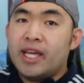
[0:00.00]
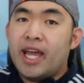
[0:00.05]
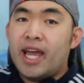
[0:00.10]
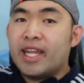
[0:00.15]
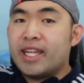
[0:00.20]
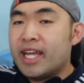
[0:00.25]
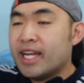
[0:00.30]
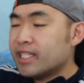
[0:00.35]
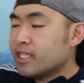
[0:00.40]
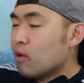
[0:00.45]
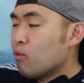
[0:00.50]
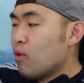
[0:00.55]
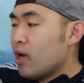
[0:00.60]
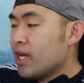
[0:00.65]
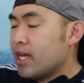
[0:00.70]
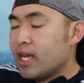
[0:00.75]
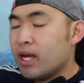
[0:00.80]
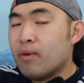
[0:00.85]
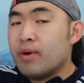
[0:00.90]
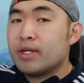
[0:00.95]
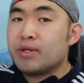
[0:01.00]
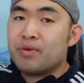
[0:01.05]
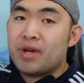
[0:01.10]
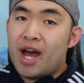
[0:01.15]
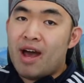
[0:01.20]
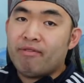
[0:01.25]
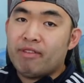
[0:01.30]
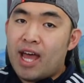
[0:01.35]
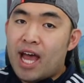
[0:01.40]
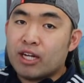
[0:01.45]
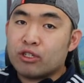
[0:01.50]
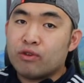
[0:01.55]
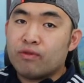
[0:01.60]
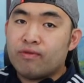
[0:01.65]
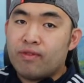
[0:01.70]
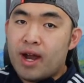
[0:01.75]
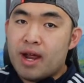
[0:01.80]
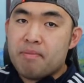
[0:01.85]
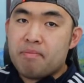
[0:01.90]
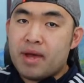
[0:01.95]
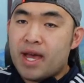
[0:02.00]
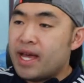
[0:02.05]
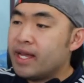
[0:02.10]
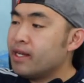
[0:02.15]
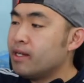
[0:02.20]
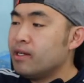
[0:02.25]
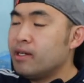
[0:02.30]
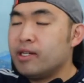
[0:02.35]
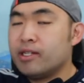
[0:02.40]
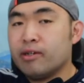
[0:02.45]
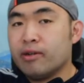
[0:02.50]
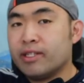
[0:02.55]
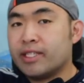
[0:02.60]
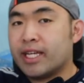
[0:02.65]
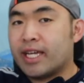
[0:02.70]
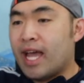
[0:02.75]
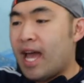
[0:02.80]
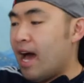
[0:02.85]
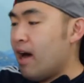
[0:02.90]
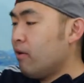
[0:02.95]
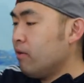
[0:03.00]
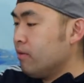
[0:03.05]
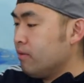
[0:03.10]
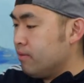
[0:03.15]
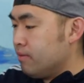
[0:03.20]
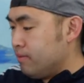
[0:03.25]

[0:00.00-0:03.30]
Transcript: And next up right here, we do have the actual frying pan. So let's take it out.